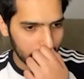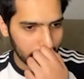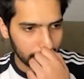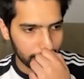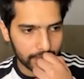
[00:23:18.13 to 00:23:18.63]

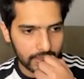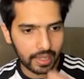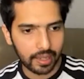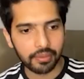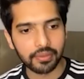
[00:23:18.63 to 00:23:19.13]
Uh,
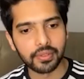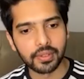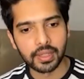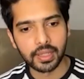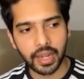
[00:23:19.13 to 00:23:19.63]
they have
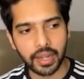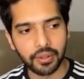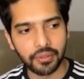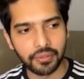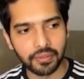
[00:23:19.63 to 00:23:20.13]

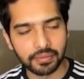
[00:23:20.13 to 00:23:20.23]
kind of,